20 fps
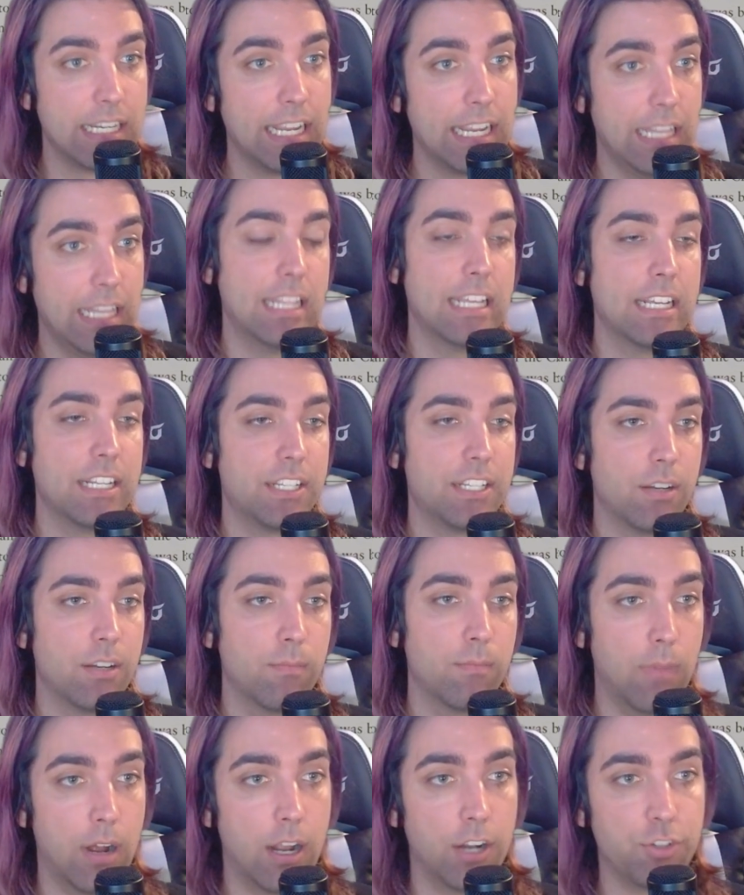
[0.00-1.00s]
in this
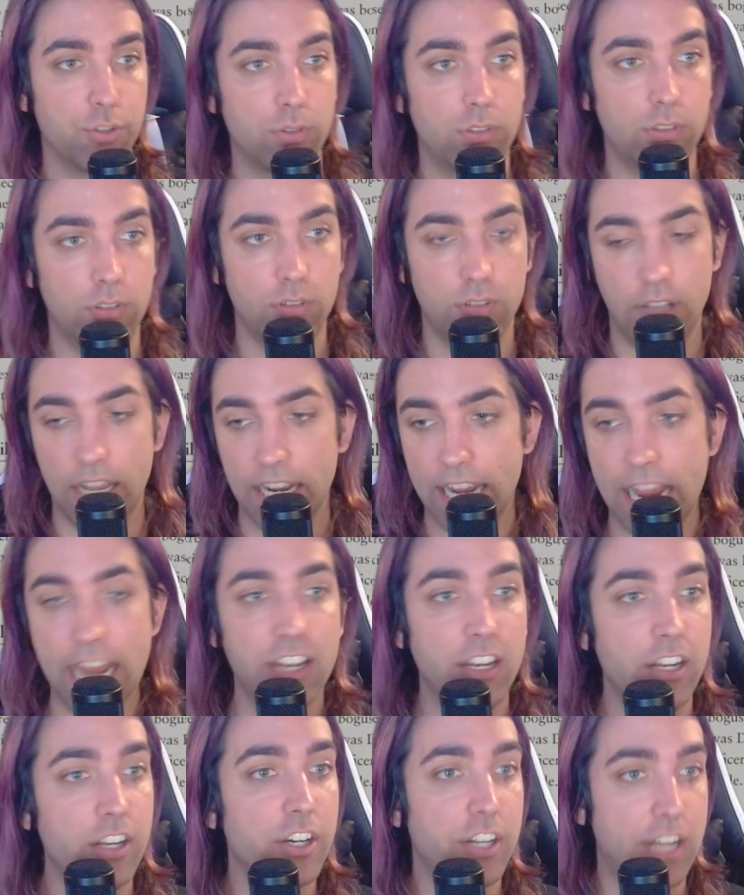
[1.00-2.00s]
module like
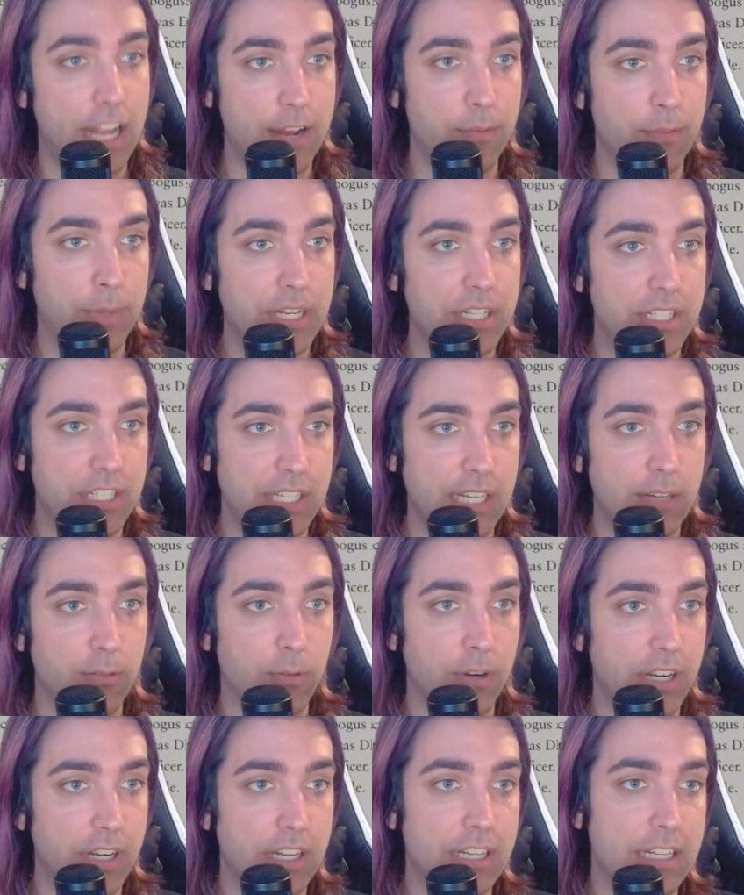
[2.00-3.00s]
any good NPC
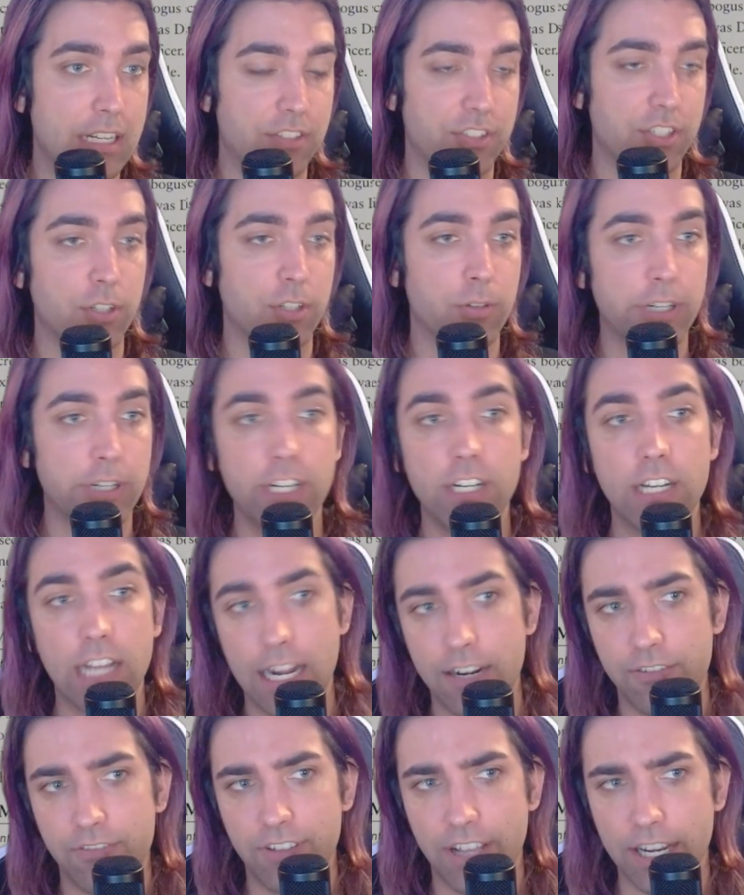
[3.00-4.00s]
written in Delta Green,
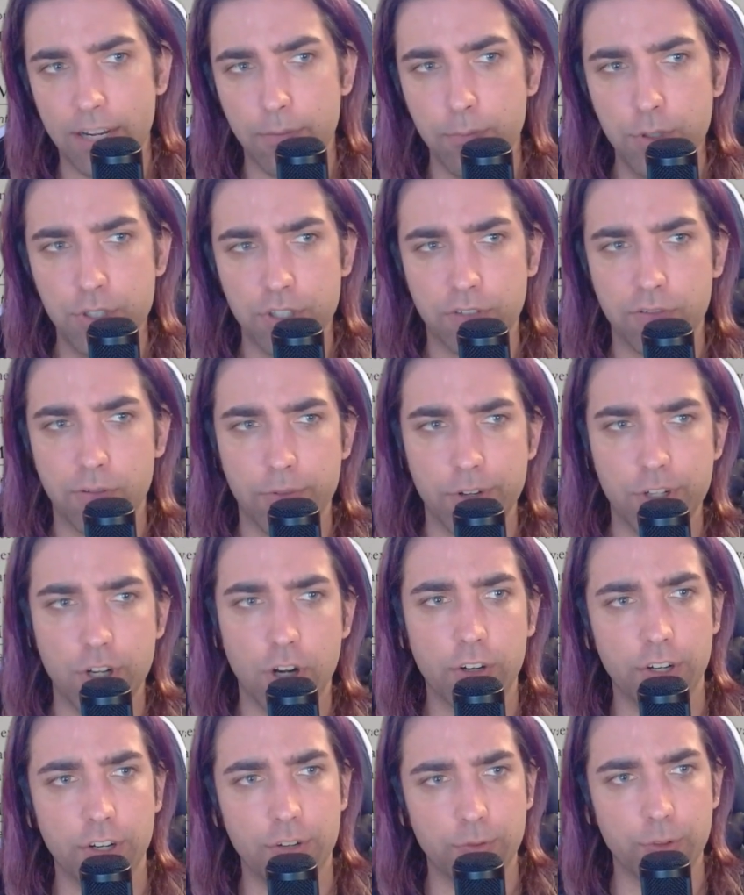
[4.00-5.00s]
kind of like Music from a
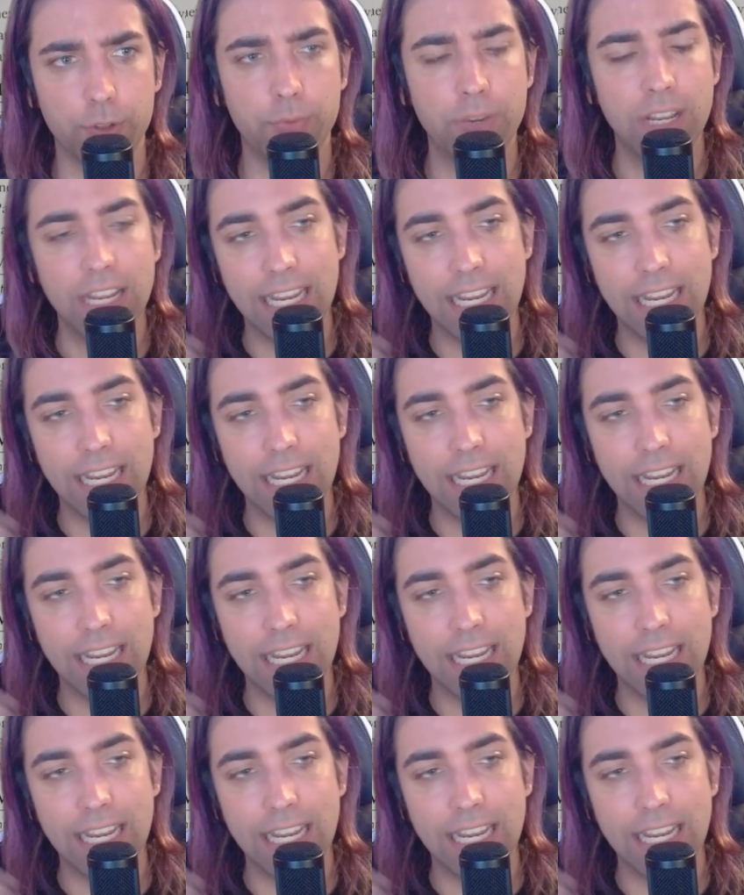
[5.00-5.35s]
Darkened Room.